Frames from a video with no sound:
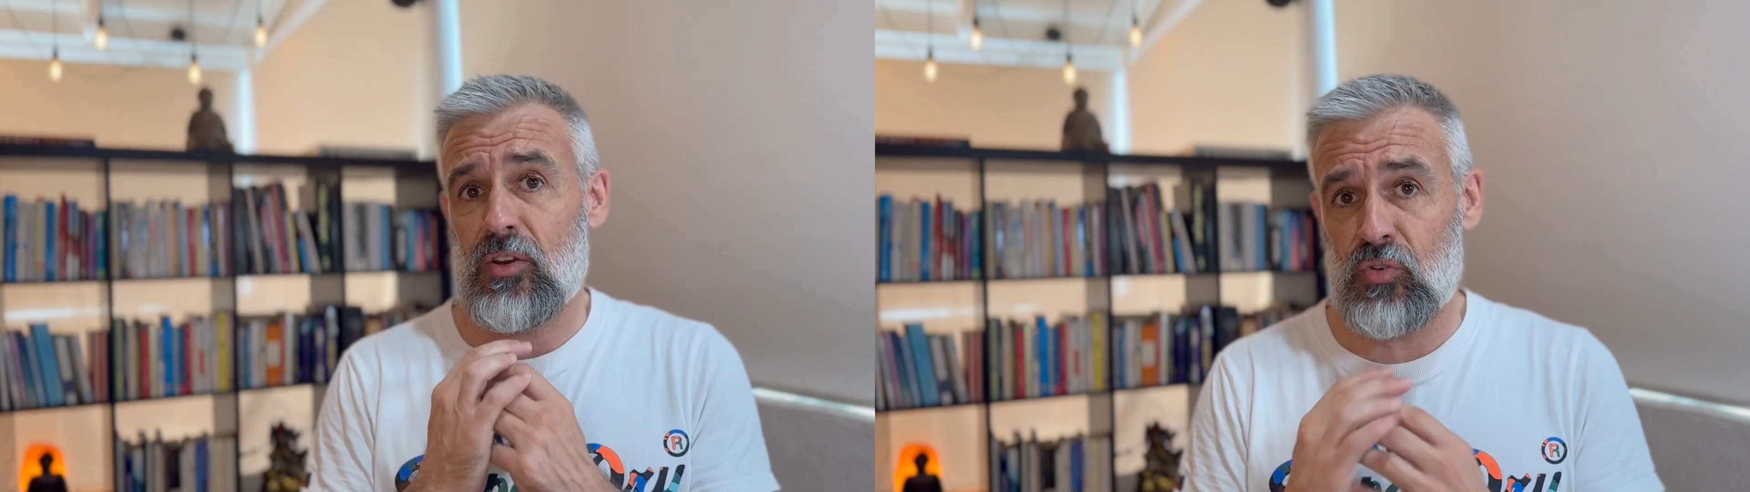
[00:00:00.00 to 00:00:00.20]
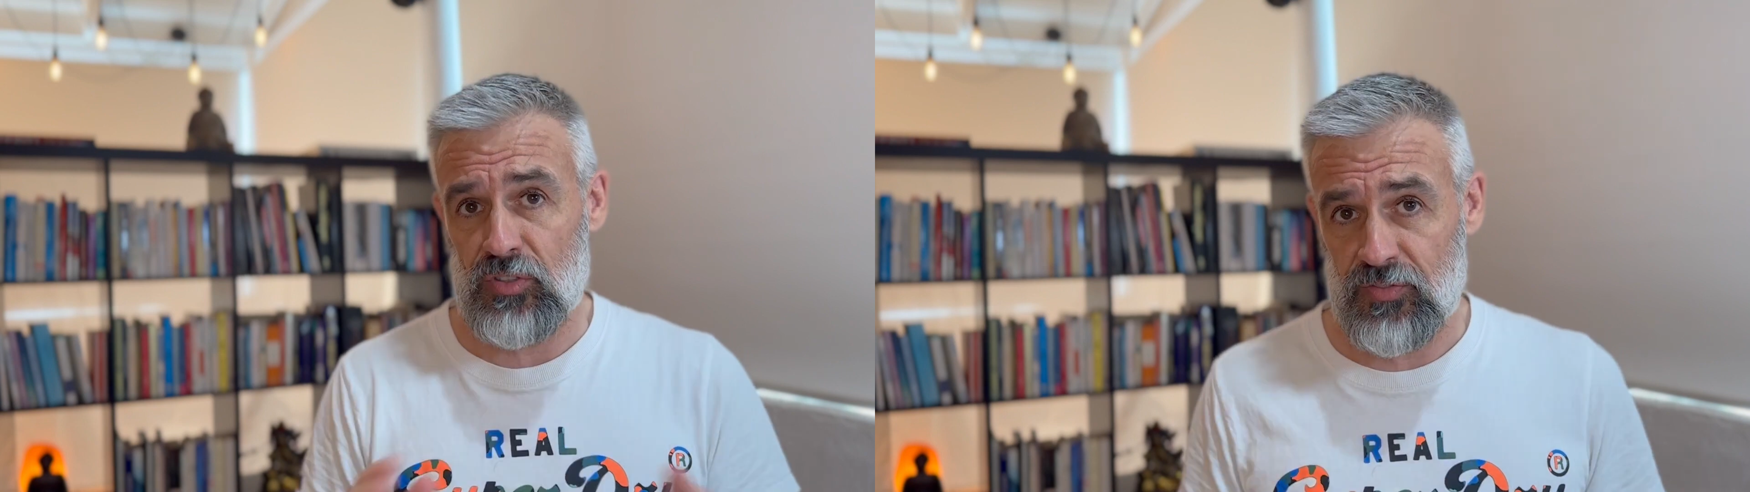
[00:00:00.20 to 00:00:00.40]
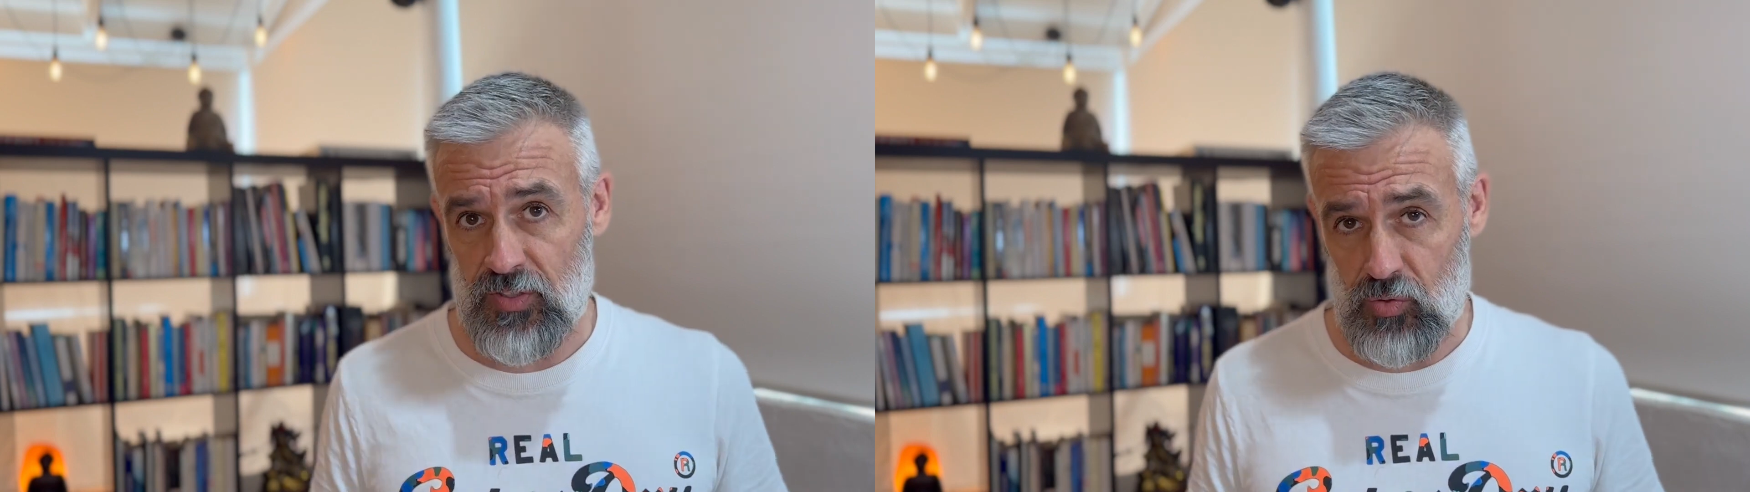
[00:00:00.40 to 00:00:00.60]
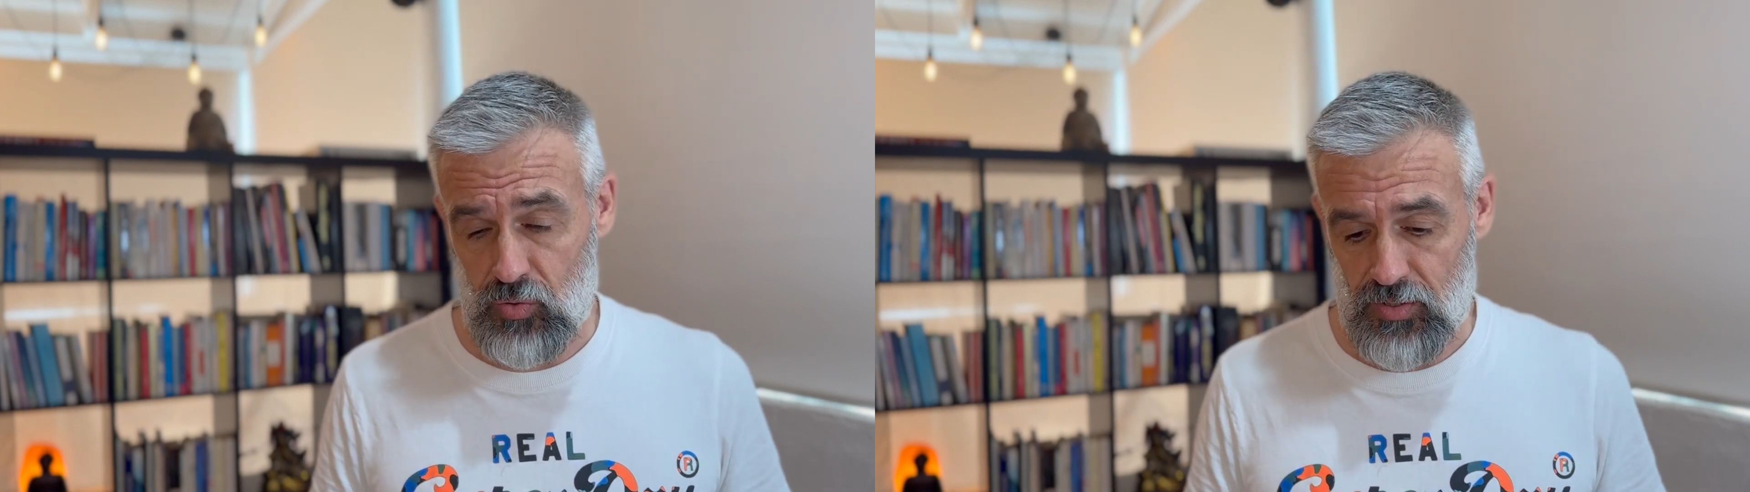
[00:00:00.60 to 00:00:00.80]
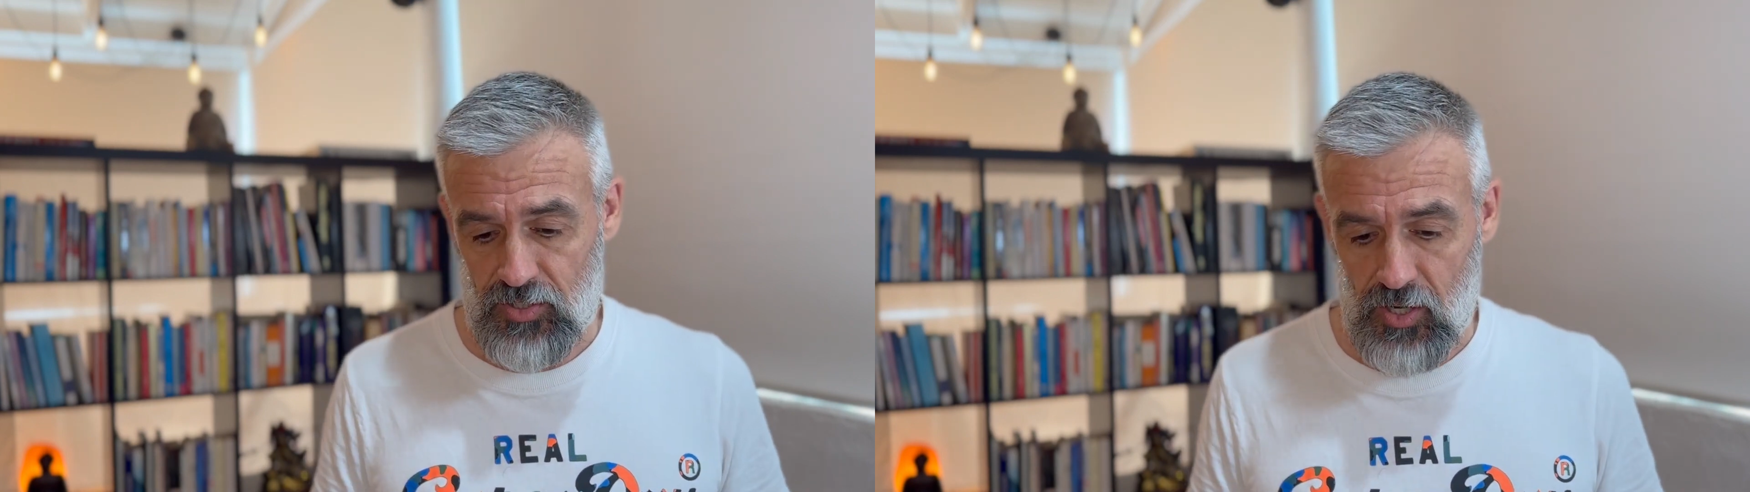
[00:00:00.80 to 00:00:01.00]
CrossFit all
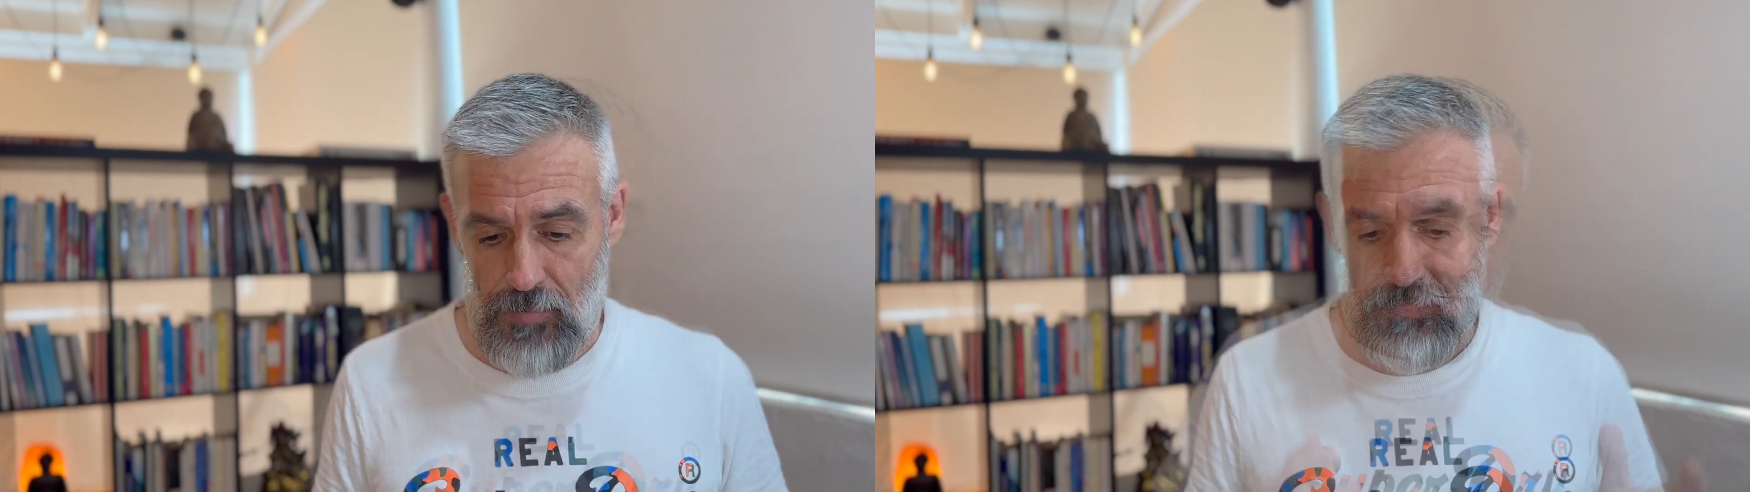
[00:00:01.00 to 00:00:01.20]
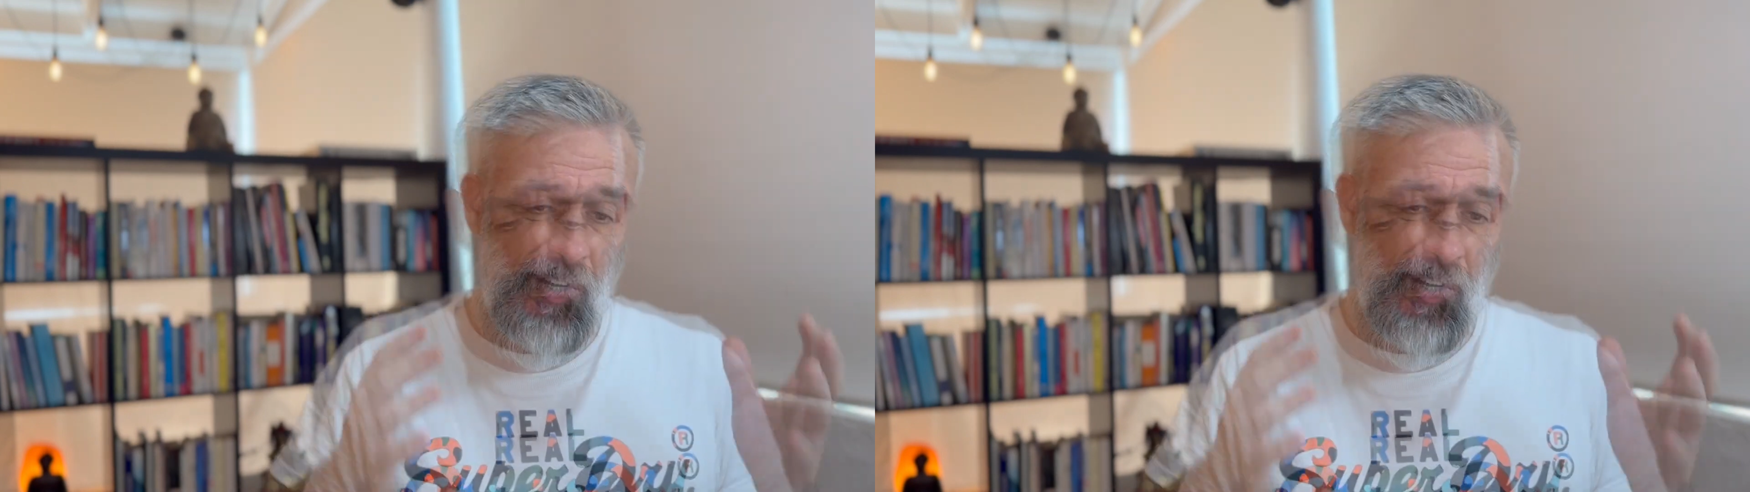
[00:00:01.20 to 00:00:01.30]
the time.